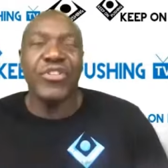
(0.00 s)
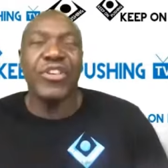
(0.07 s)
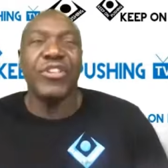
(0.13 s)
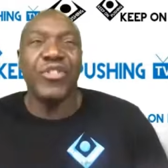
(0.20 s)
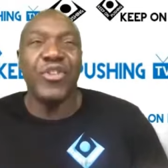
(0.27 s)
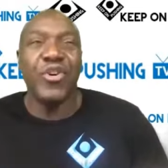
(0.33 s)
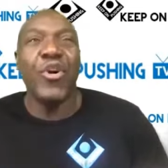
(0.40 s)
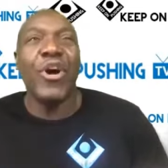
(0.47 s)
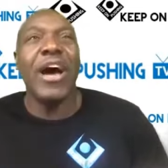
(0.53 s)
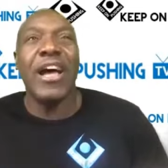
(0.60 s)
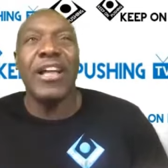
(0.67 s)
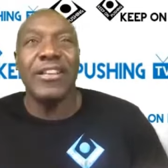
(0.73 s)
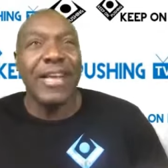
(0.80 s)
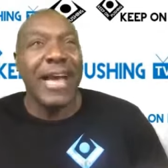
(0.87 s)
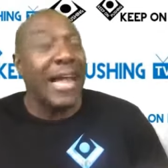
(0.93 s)
in, though,
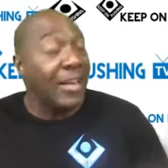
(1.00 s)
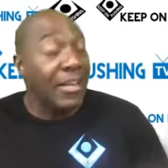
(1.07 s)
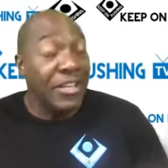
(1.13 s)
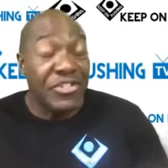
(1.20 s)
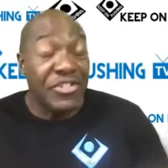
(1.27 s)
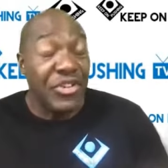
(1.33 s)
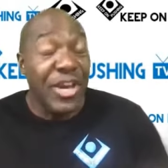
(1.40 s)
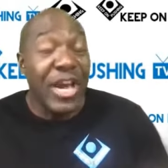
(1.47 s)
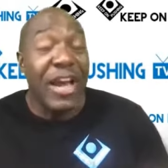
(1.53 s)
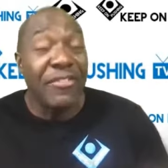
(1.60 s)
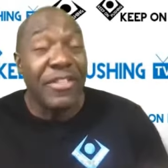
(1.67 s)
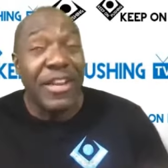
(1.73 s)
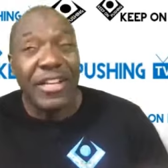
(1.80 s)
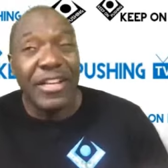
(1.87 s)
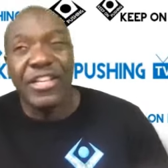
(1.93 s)
and at least you have
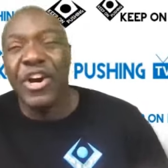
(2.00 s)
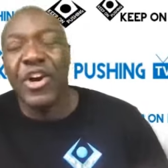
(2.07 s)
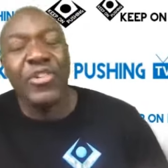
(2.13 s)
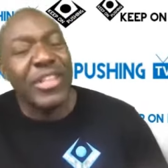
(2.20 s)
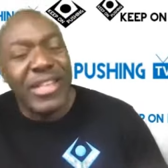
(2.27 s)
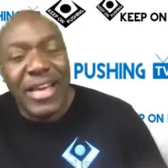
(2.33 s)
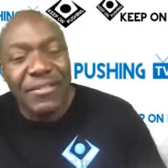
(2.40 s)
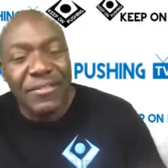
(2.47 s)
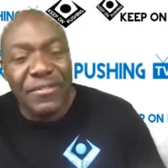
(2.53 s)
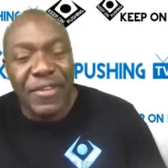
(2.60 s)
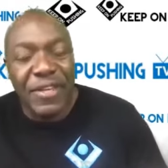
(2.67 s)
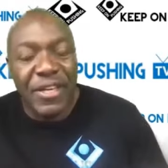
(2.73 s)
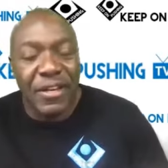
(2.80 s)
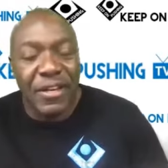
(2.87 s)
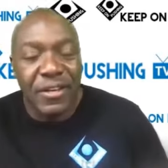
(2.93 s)
the lead. How did that
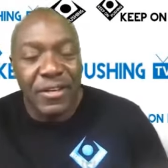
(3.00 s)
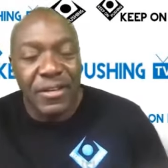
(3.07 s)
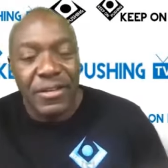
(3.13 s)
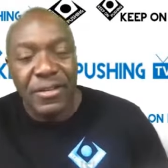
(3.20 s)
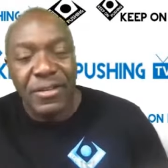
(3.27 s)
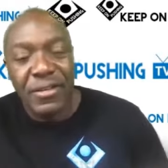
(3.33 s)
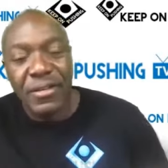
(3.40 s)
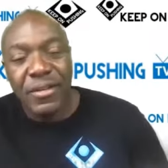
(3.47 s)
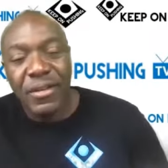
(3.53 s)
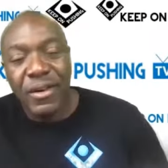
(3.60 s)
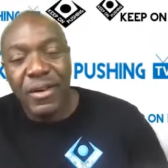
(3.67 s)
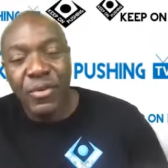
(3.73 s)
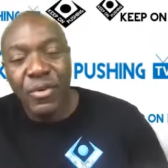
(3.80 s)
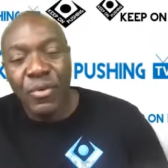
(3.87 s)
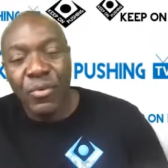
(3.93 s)
feel?
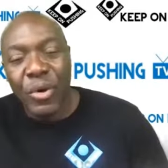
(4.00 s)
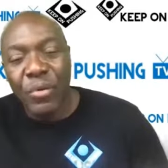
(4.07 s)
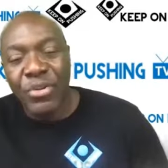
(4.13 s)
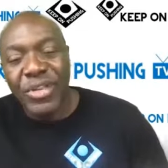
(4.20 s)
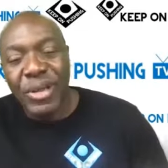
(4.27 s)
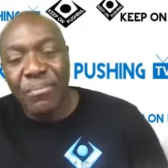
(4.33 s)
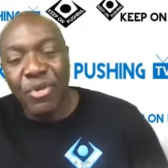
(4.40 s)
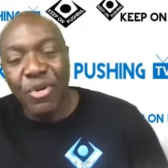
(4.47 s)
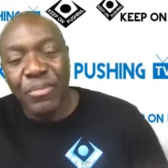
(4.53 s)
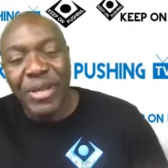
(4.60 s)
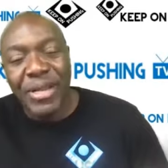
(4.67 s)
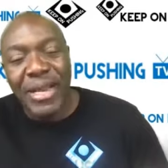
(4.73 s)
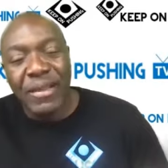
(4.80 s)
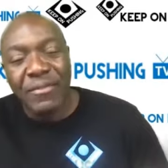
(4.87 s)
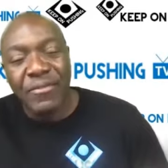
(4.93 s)
What was that moment
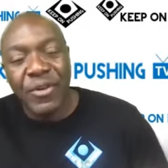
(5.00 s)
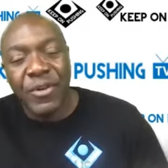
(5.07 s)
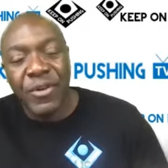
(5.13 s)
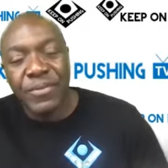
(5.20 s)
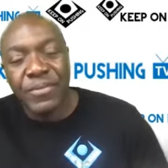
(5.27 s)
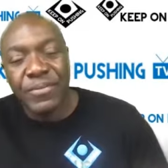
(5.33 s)
like for you?